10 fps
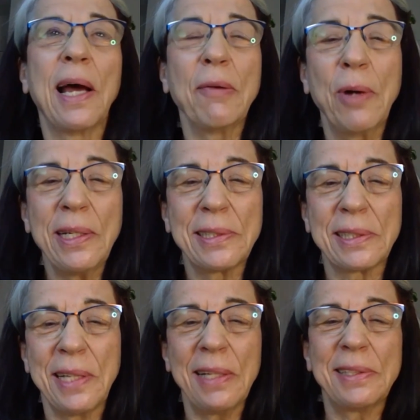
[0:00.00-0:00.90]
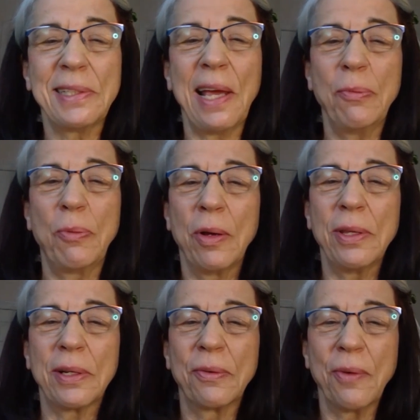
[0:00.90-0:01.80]
I would say
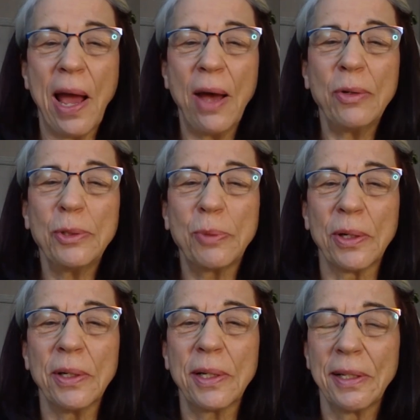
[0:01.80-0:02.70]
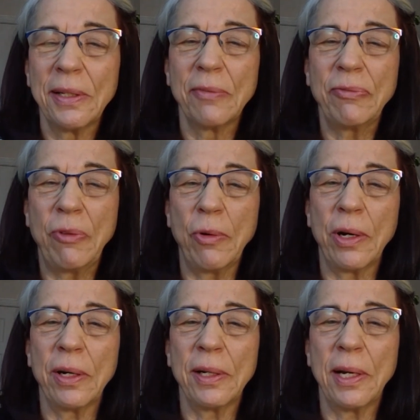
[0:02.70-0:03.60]
the groundwork
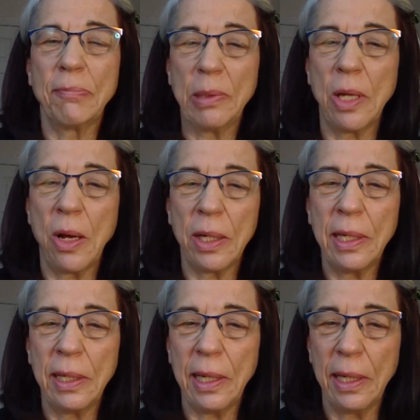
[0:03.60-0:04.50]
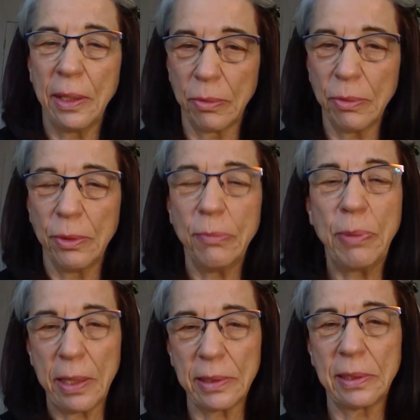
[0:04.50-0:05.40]
for belonging in a group,
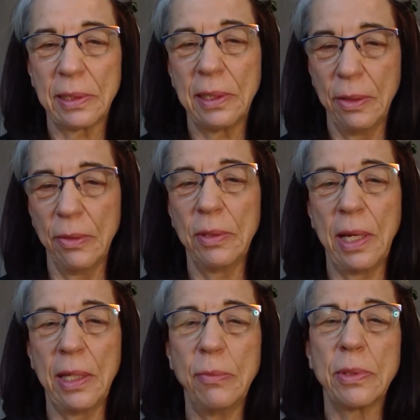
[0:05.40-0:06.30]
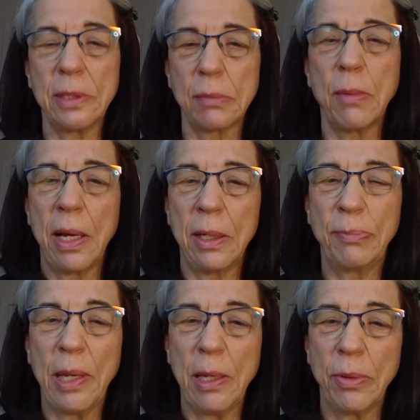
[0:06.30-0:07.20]
as you know, like with the smile
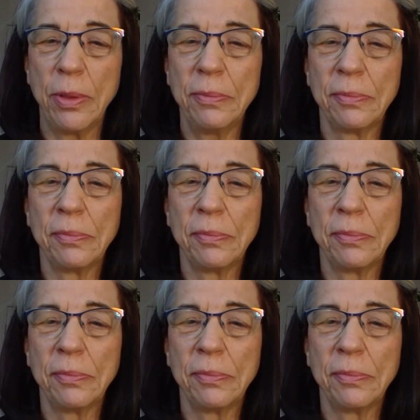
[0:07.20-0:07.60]
people,